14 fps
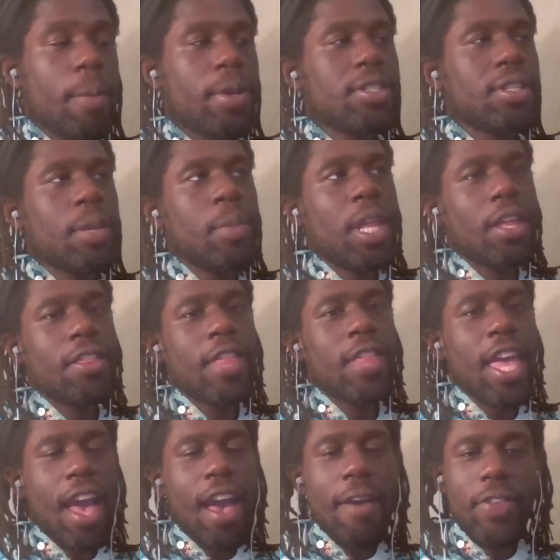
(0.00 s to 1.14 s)
I mean, like they
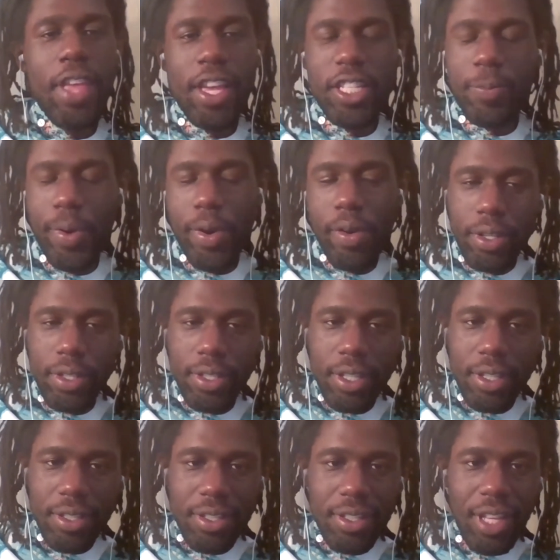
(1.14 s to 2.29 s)
had the
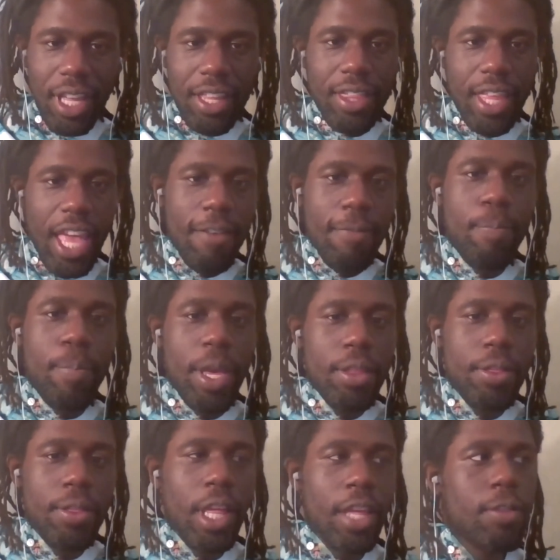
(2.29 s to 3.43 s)
experiences. Like they have been
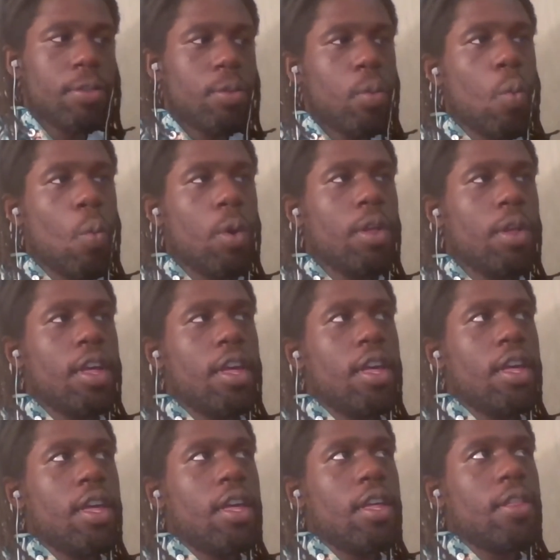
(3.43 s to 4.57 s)
like
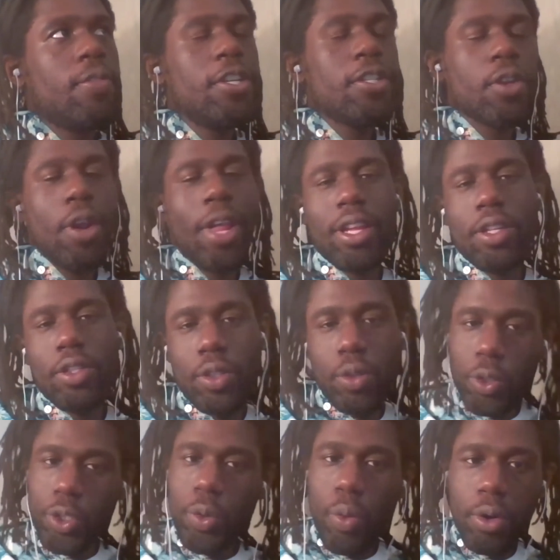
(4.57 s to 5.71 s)
these are like
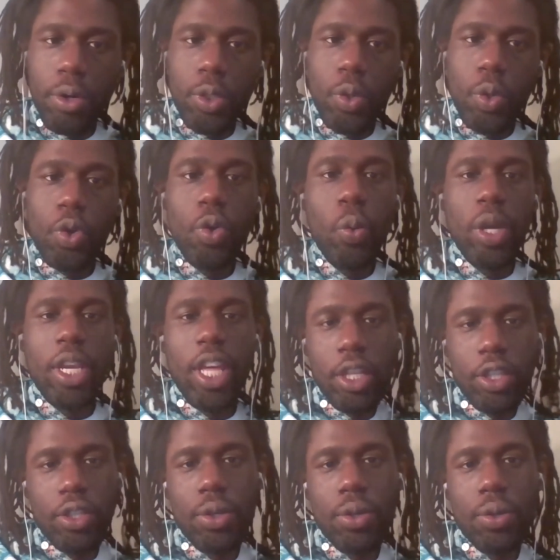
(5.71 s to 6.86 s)
social workers who went
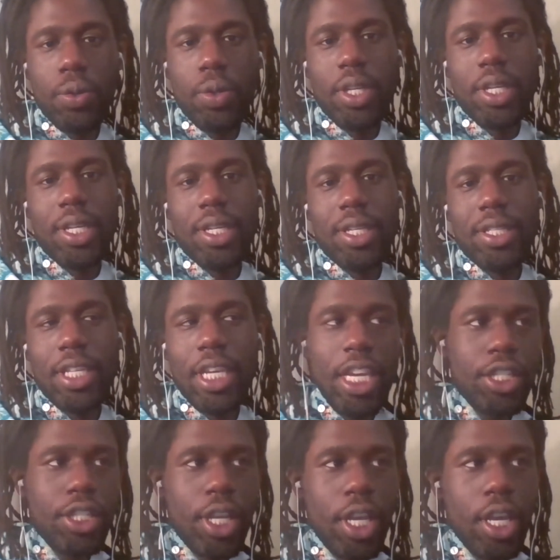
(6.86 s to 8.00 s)
into
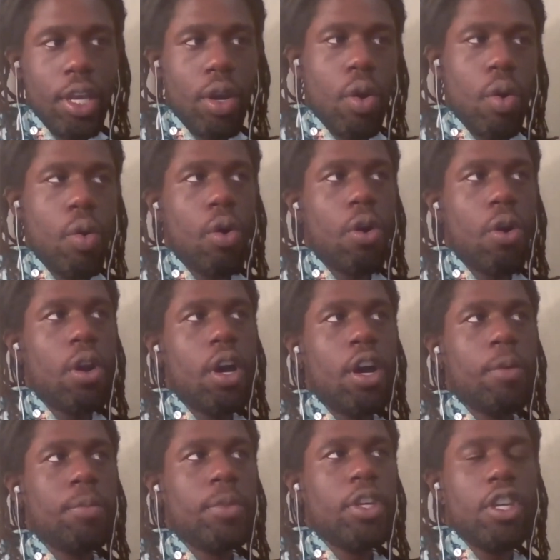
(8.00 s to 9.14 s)
teaching or
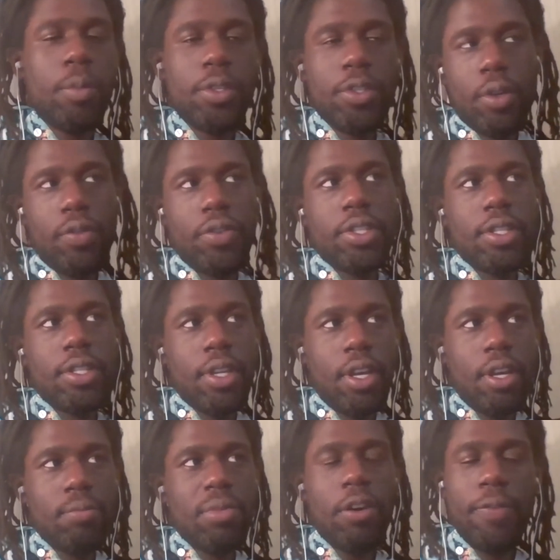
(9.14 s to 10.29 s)
human services
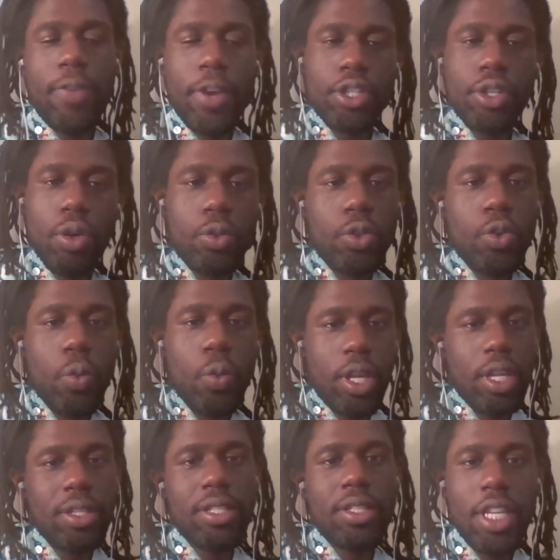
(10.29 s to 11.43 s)
professionals who went
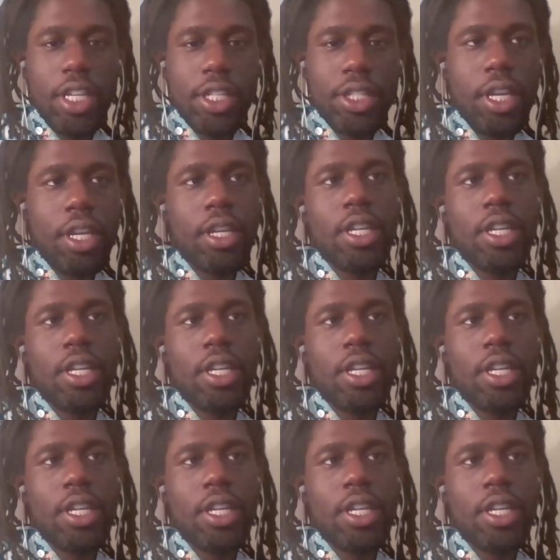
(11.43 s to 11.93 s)
into teaching,